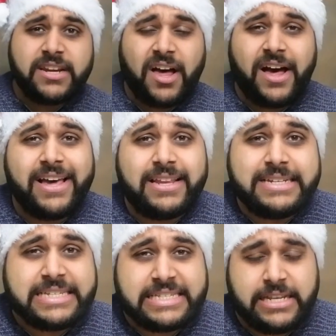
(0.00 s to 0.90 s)
is an
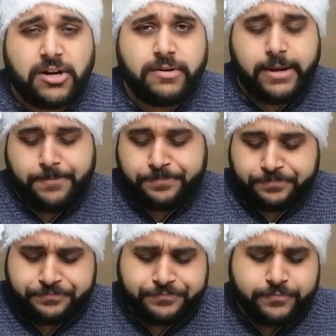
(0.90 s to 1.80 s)
Islay distillery.
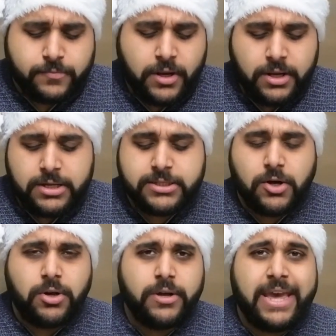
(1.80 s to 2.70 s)

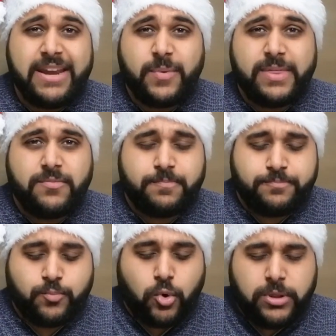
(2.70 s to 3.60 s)
So located where
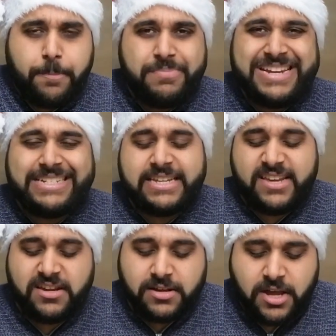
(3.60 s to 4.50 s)
all the
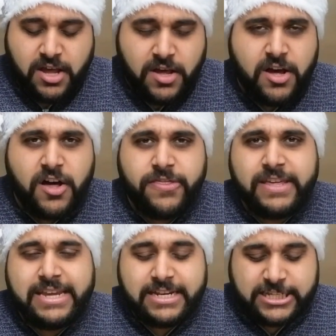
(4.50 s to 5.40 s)
peaty,
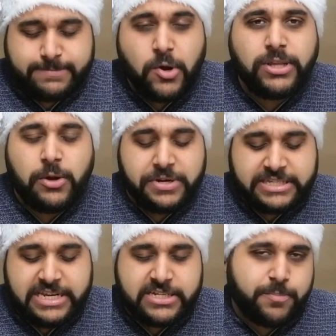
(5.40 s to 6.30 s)
earthy, smoky
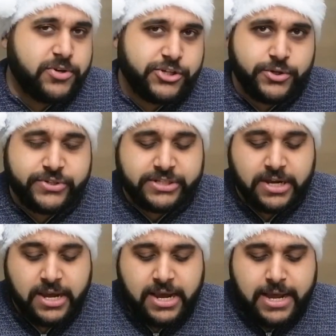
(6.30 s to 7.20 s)
whiskies are produced.
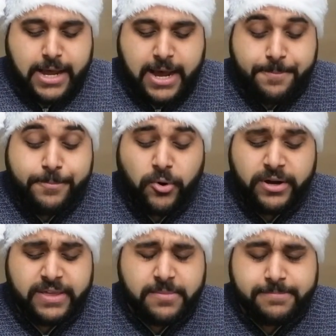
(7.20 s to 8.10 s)

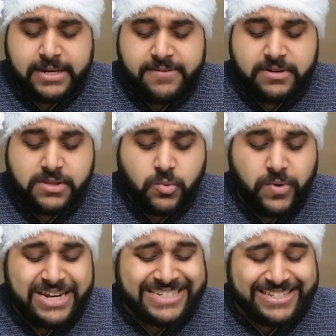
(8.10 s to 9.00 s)
More, I think, believed in the
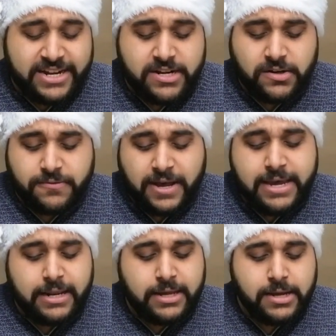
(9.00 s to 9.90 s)
west side of
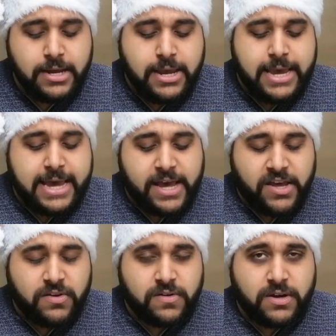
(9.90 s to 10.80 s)
Islay.
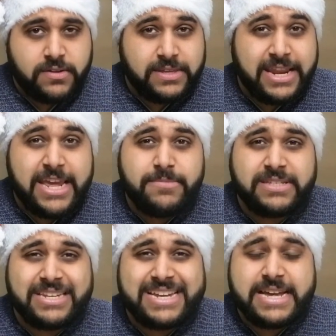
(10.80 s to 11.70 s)
And the name
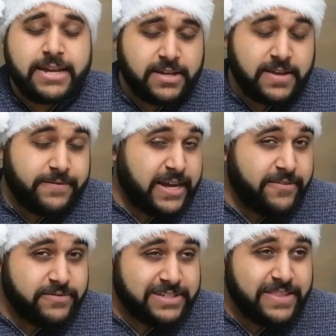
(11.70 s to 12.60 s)
Sanaig, if I
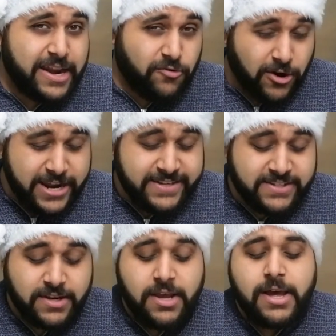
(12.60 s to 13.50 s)
haven't said that right,